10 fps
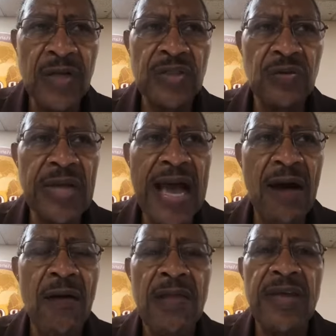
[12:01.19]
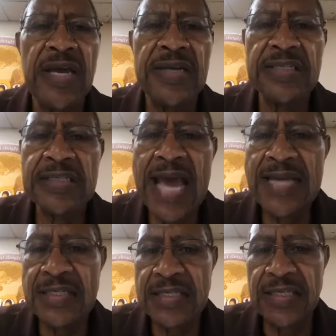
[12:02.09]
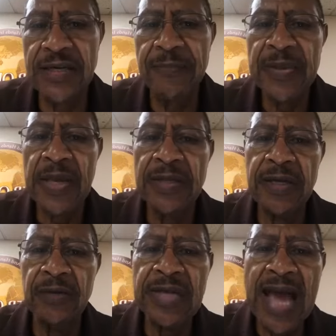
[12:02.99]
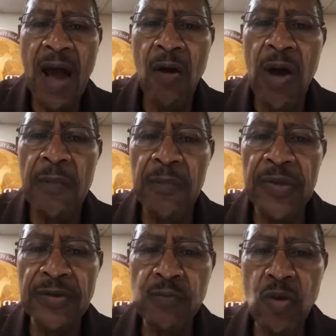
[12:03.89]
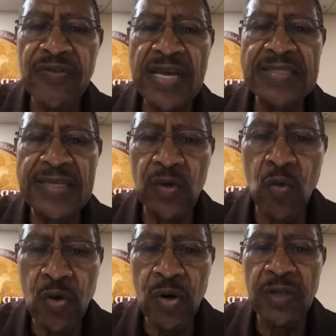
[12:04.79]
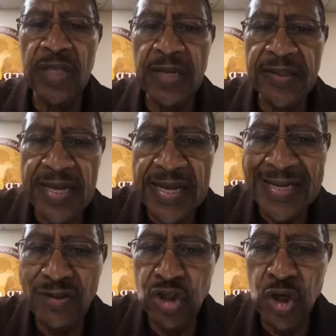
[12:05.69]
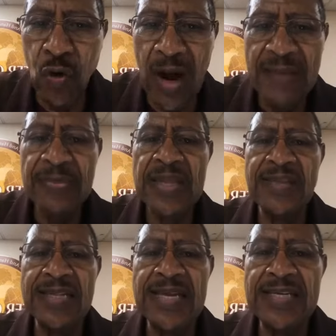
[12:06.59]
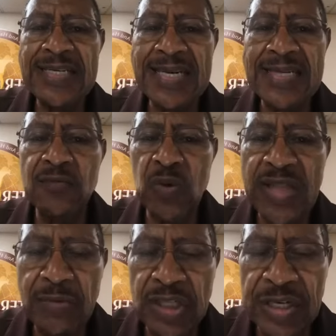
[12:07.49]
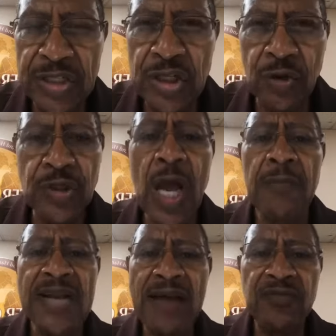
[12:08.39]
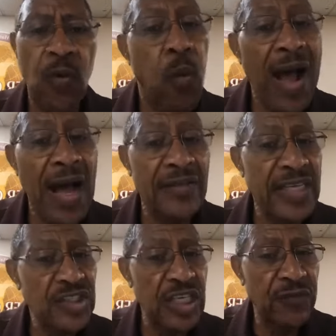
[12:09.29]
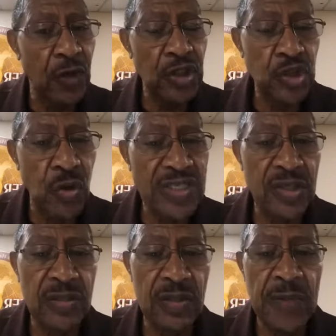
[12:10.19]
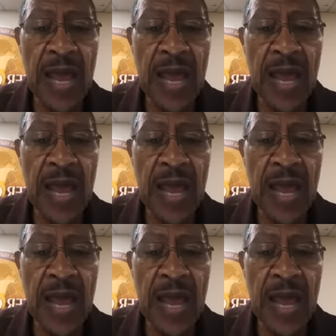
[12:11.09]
So now they are at a standstill, and they are now, there's more things in the world that they enjoy than they did when they was in the church. But after a while, that's just for a short term.